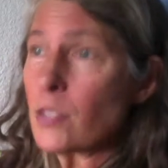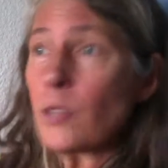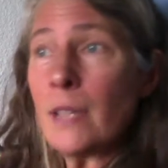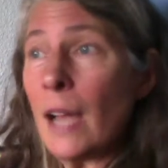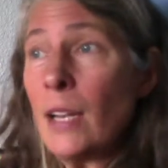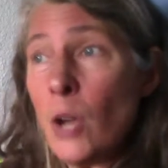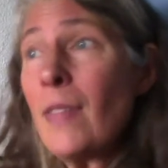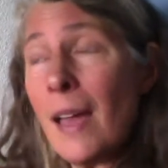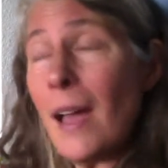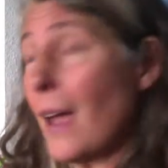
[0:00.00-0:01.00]
So I know
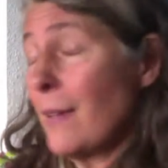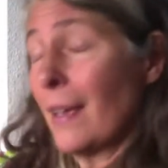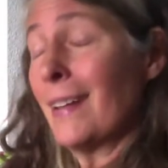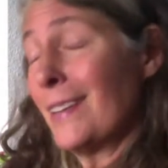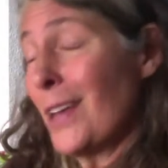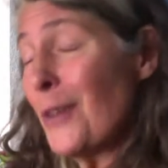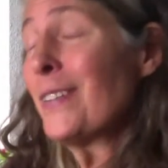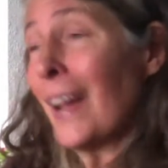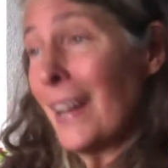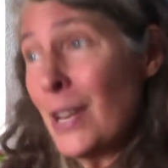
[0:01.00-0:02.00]
that
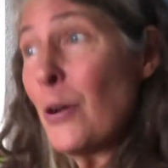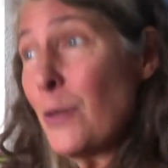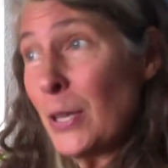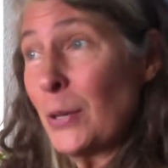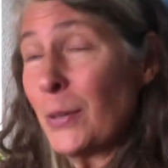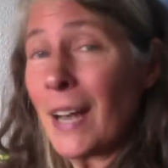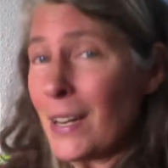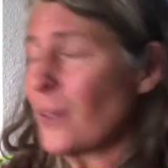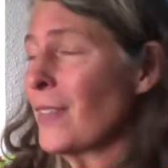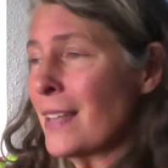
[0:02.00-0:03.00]
I know you, and I
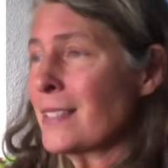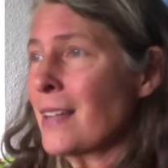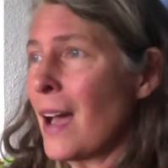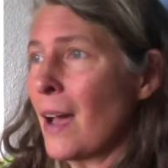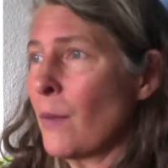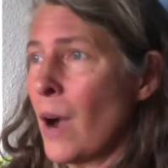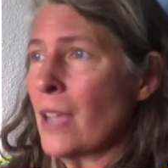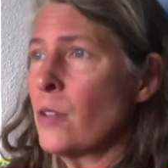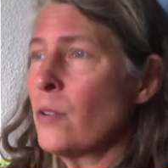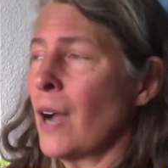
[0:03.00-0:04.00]
know that's not why
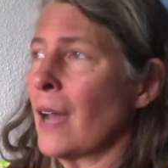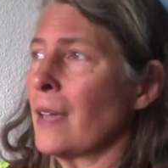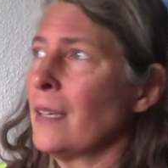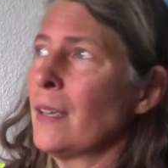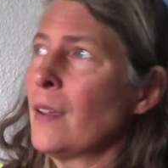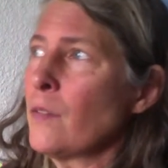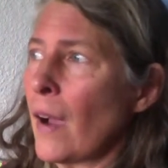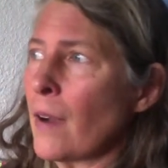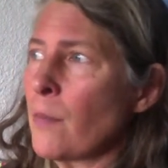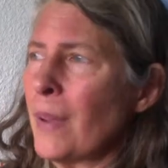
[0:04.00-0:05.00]
you got
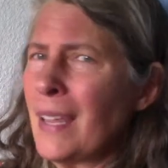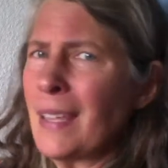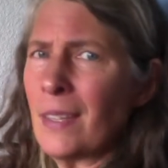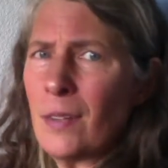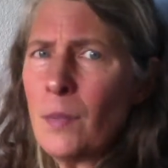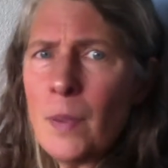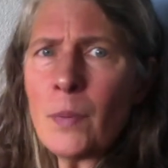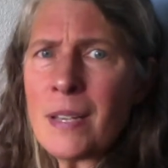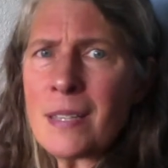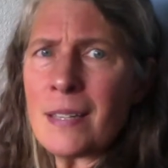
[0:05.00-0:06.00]
fired, but it could be a
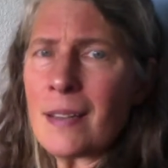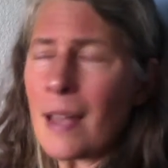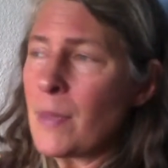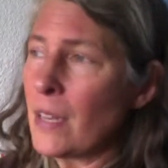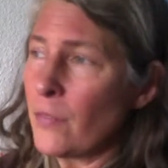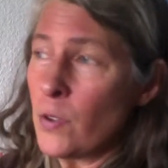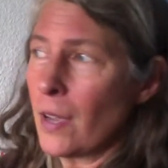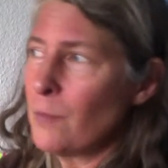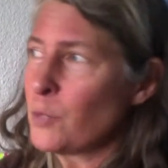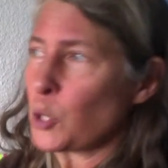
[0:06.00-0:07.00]
reason. I mean, if you
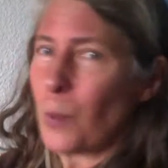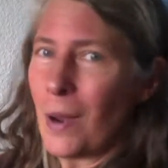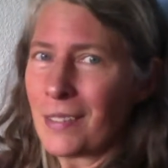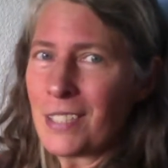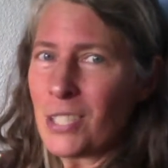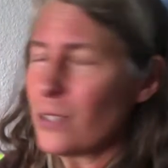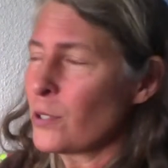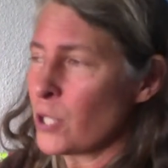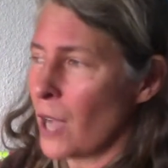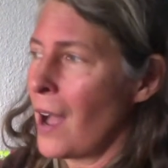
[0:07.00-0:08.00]
come drunk to your
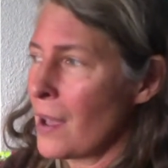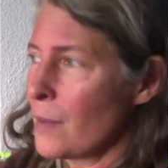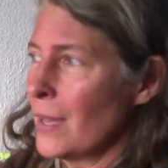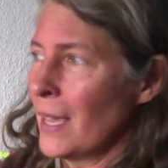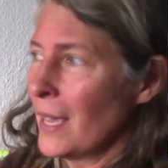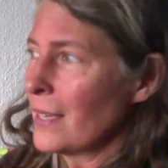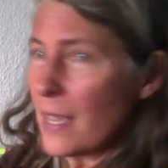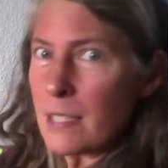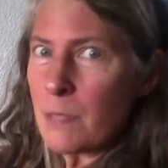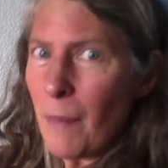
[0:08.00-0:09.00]
job,
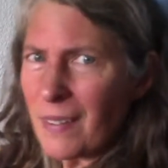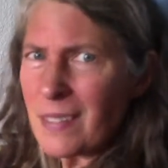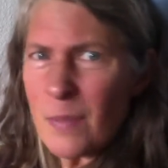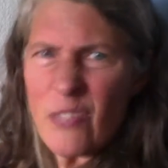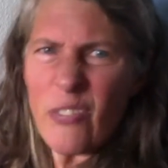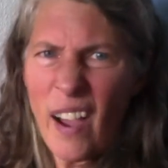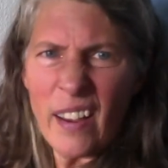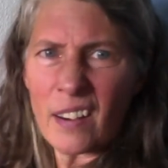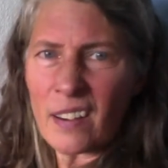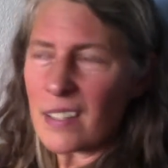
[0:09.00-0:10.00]
expect to be
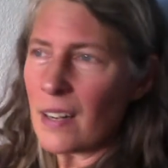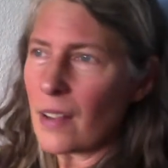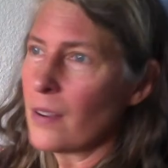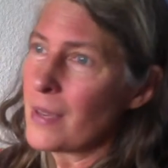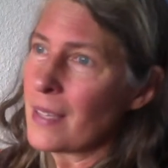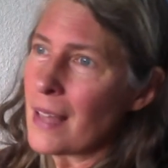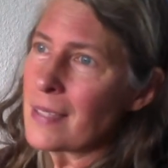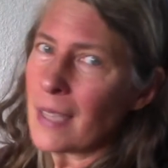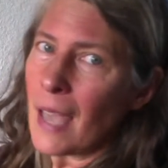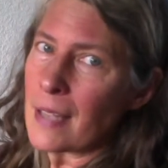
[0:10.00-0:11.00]
fired, I mean, that's
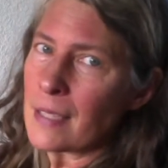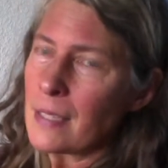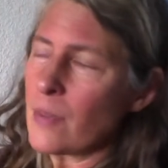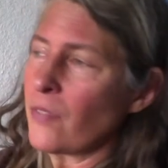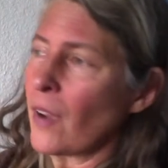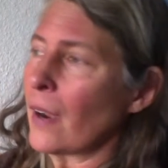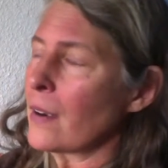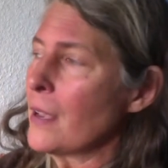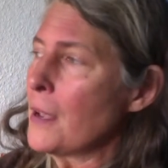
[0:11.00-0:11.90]
like asking to be fired.